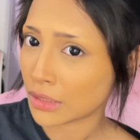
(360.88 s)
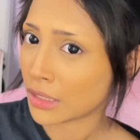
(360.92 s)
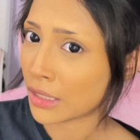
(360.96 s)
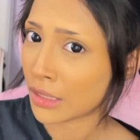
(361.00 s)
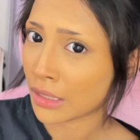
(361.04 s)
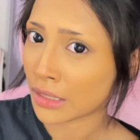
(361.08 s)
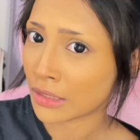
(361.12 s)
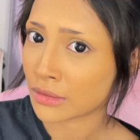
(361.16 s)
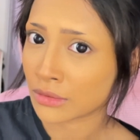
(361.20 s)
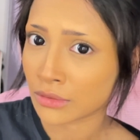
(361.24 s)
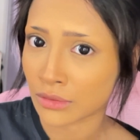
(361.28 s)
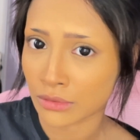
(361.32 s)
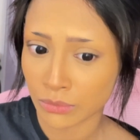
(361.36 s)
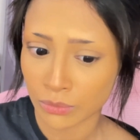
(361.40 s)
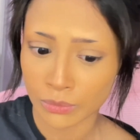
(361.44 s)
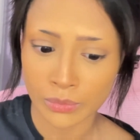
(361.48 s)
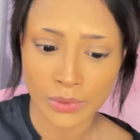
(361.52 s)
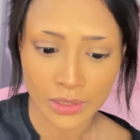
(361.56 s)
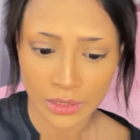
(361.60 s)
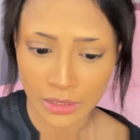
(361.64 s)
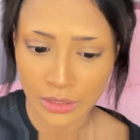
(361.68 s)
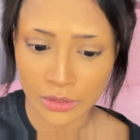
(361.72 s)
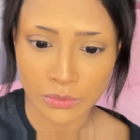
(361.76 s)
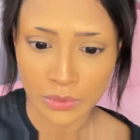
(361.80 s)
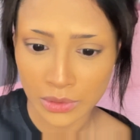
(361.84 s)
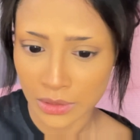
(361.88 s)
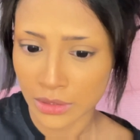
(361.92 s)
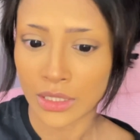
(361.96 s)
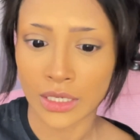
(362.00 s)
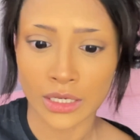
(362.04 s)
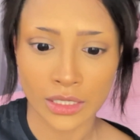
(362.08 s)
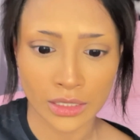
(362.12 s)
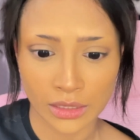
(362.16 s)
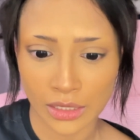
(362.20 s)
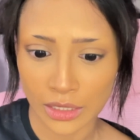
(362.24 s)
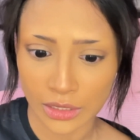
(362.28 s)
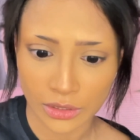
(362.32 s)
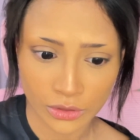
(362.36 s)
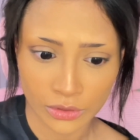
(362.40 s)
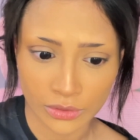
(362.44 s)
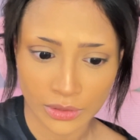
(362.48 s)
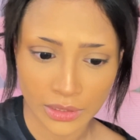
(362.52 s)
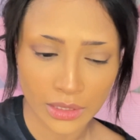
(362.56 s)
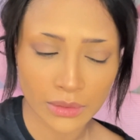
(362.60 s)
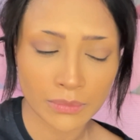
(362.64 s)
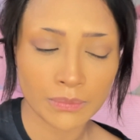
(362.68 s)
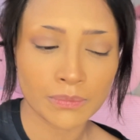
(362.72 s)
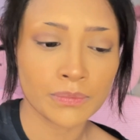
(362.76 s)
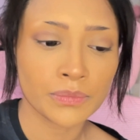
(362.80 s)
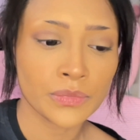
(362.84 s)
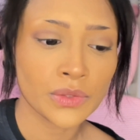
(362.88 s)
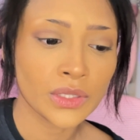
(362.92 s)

as what you would say in like Korean.